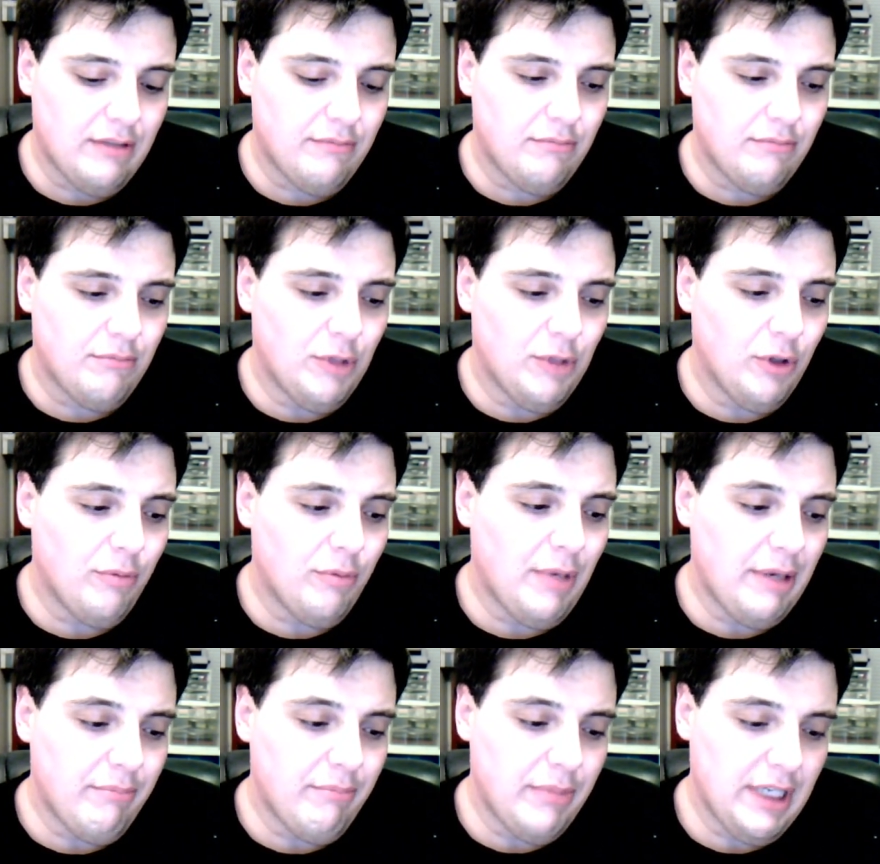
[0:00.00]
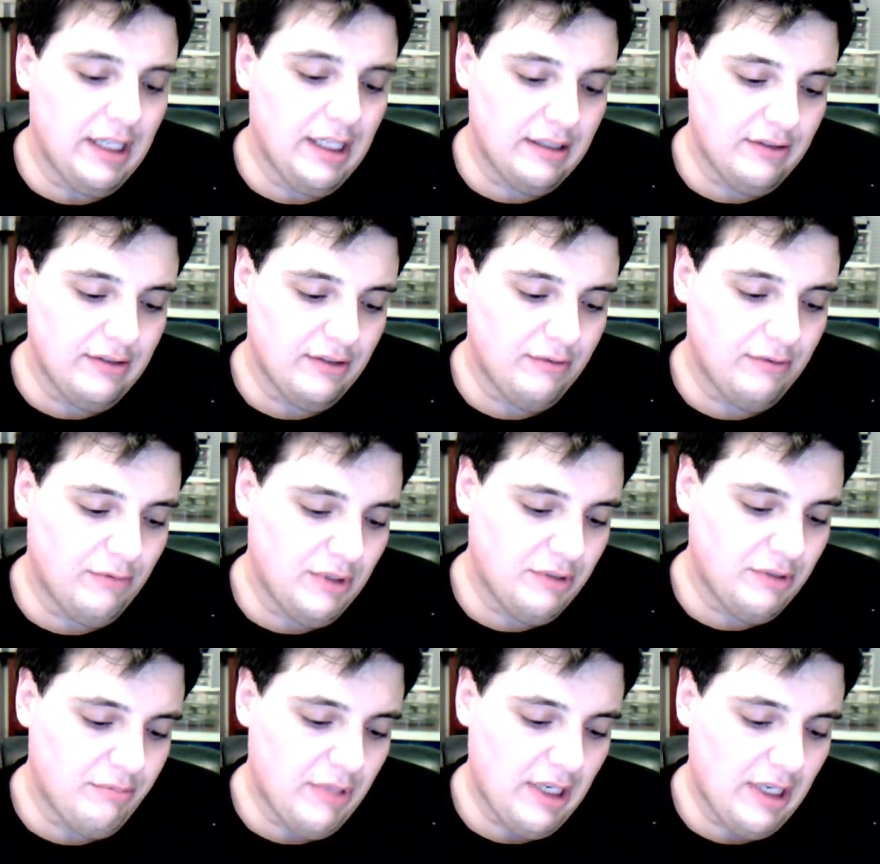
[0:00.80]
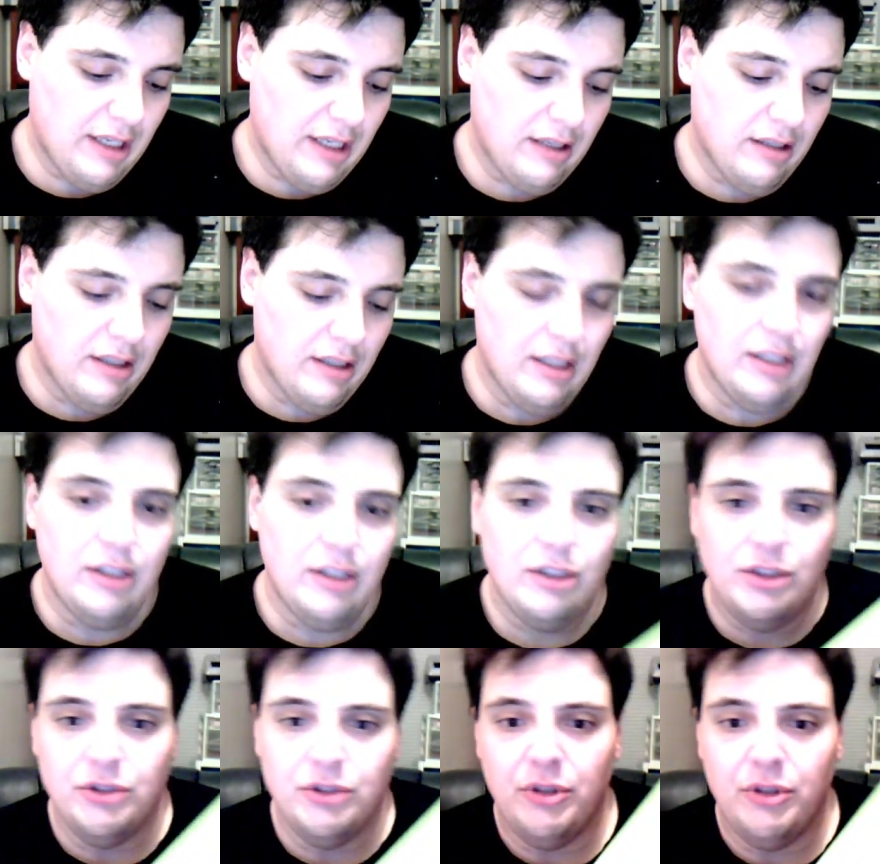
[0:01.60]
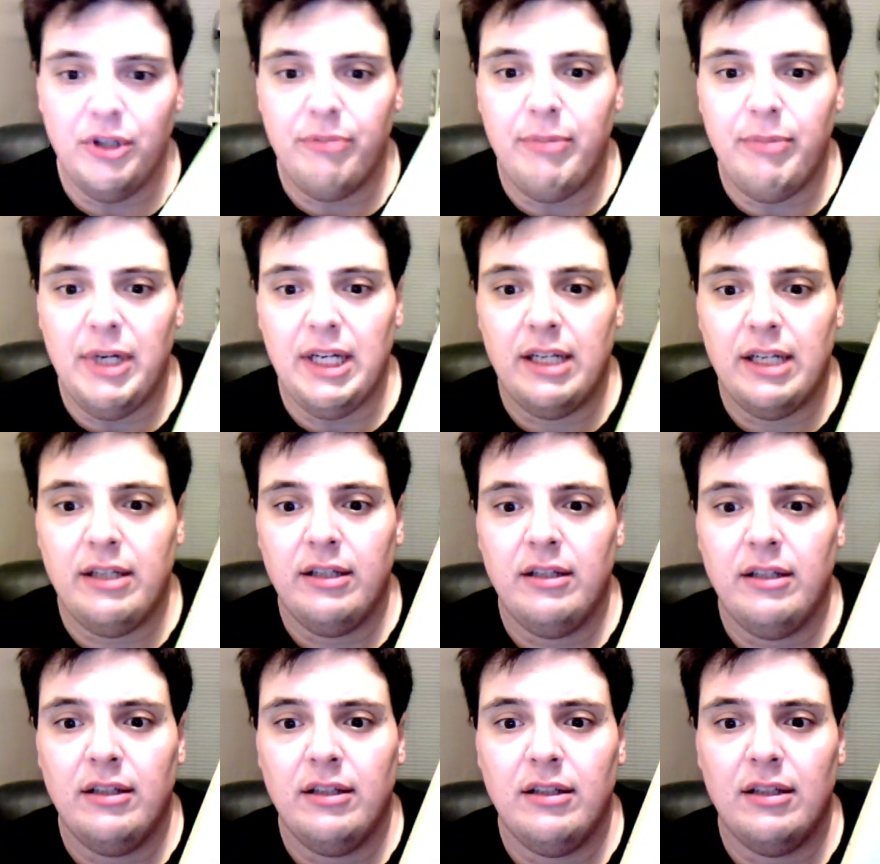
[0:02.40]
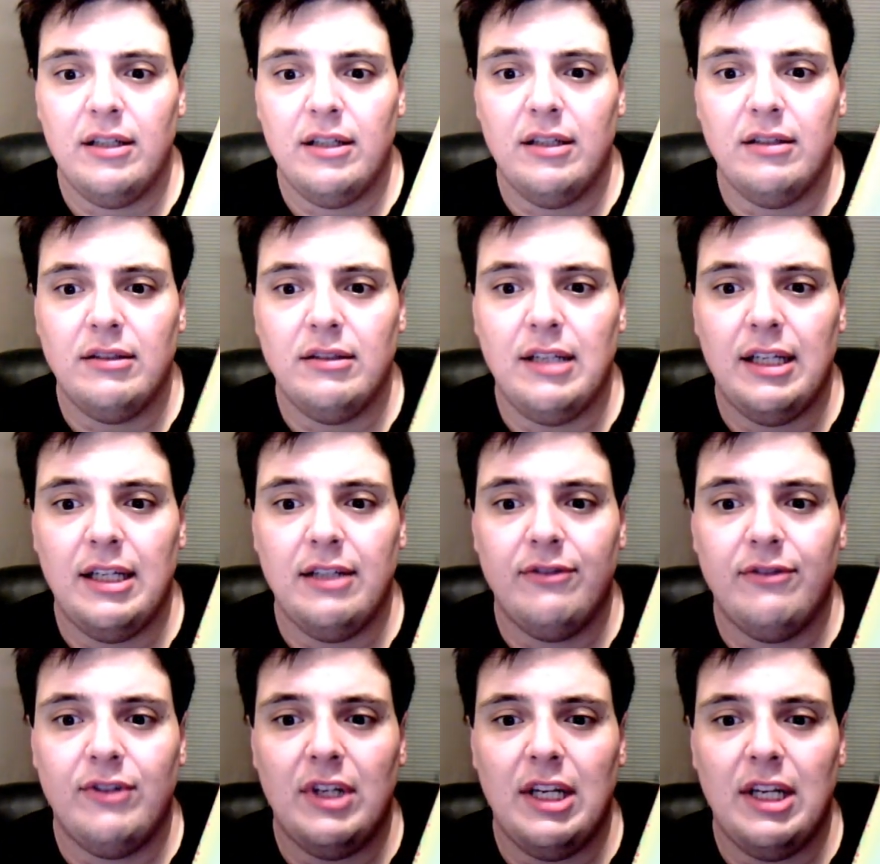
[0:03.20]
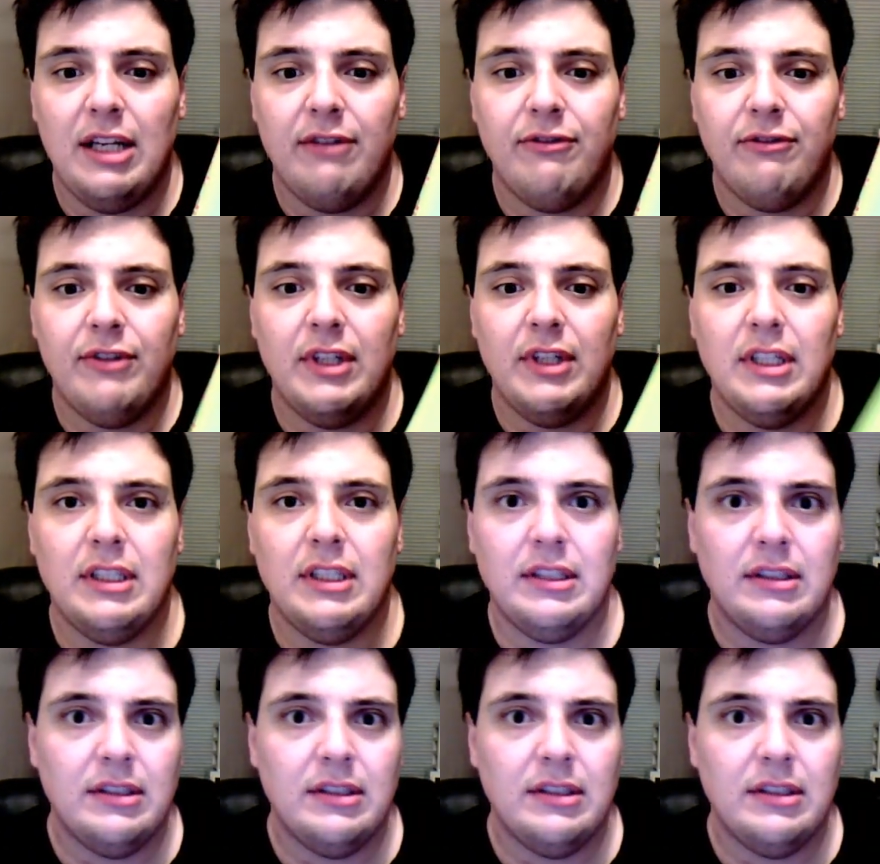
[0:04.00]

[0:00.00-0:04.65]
both by Beck's. This one's by Judith Beck, Diet for Life, and